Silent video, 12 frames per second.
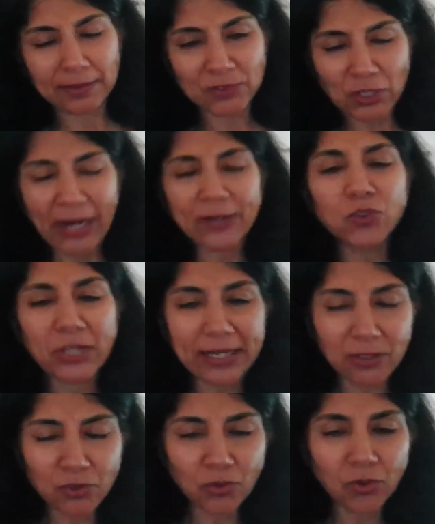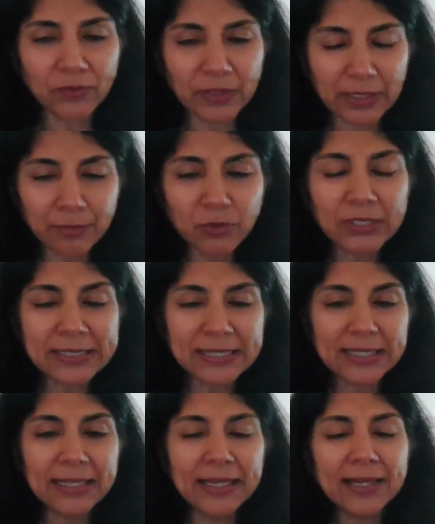try to take control of the
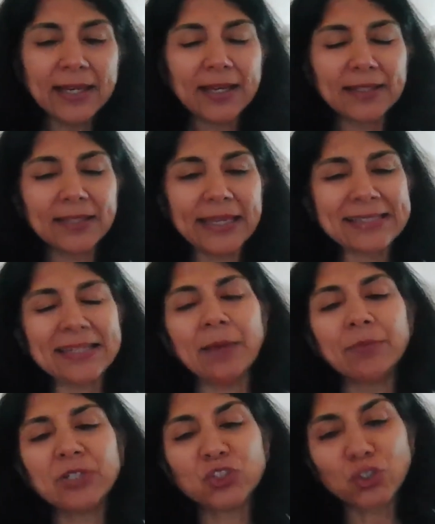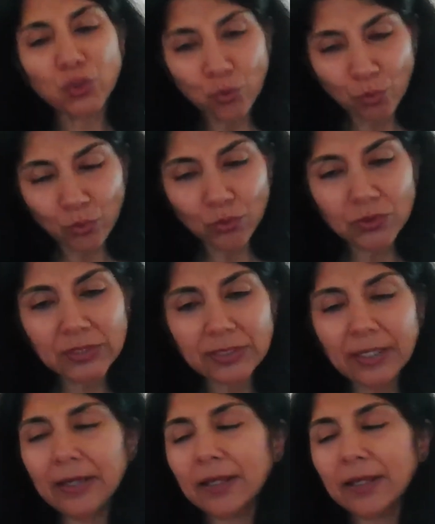community. They establish schools.